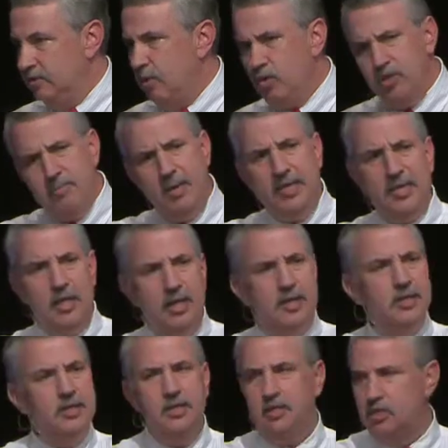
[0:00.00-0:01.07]
them. Oh, they may get
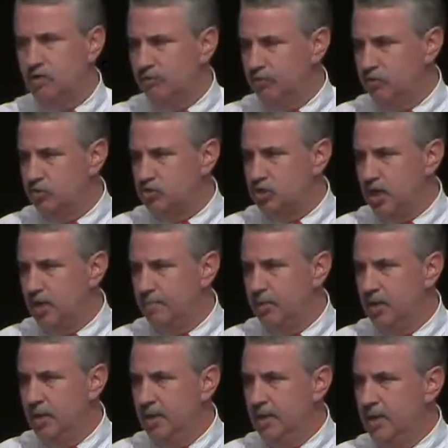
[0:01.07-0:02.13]
lucky and get their first job,
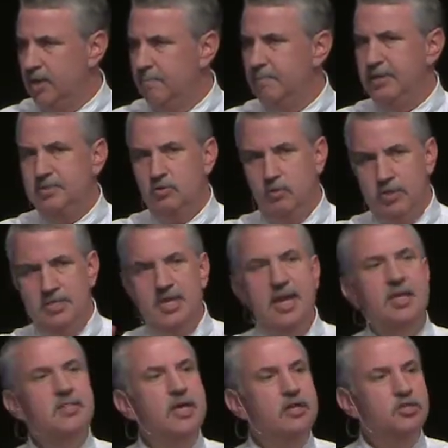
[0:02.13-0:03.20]
but to
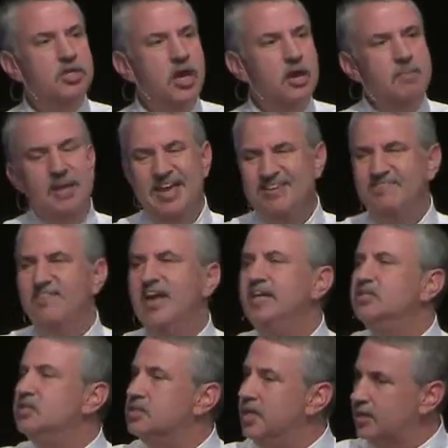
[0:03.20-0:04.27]
retain that job,
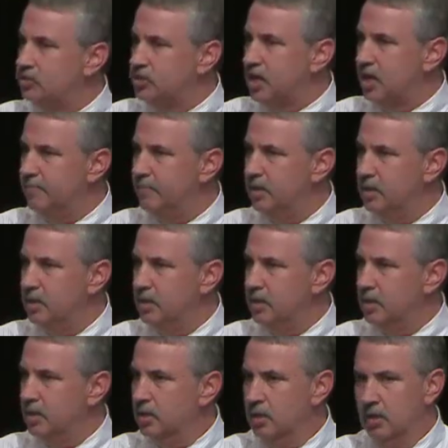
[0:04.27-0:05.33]
advance in that job,
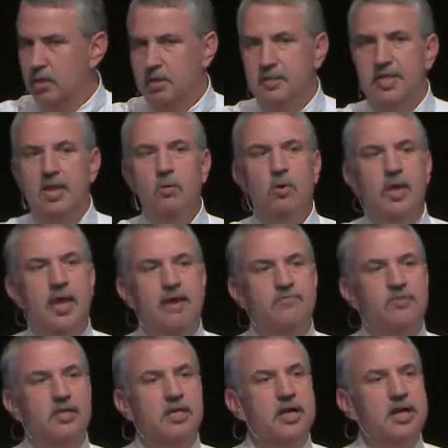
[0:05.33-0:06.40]
they will have
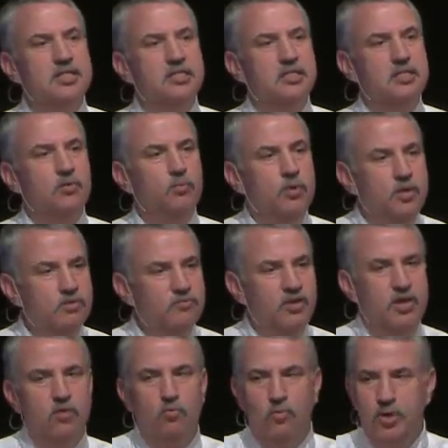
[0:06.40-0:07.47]
to constantly
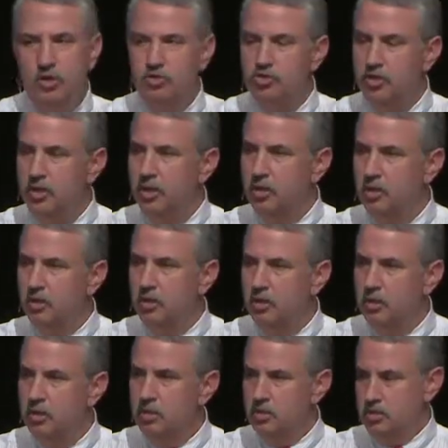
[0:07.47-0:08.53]
reinvent, re-engineer,
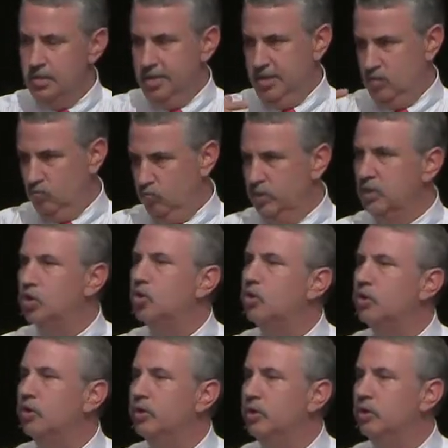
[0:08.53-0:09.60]
and
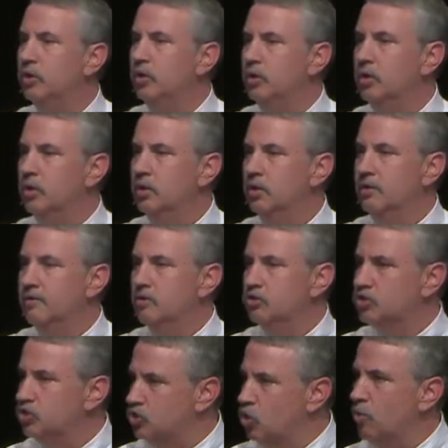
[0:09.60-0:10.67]
relearn
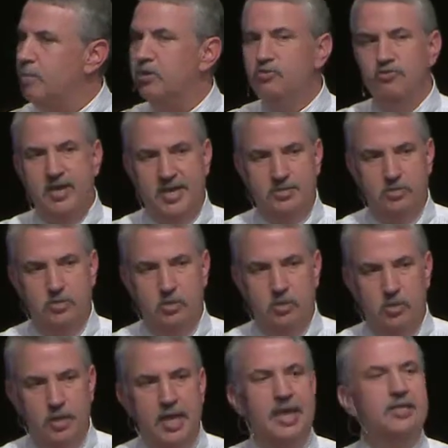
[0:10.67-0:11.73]
so much
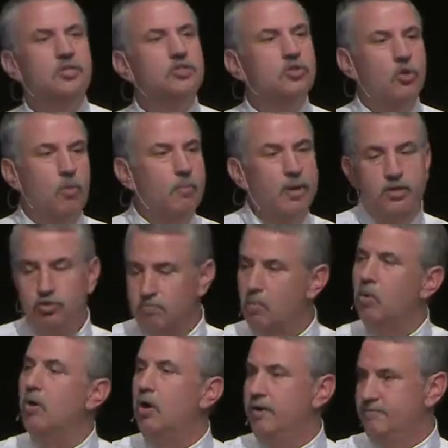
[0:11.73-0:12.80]
faster and so much
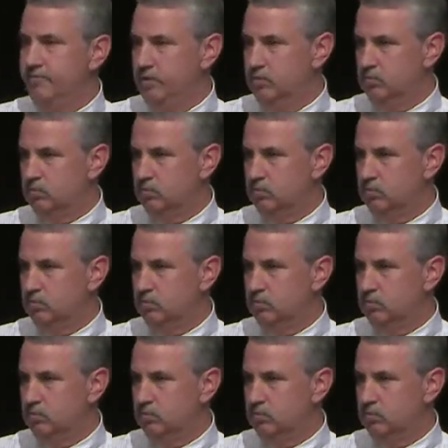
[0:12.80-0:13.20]
more often.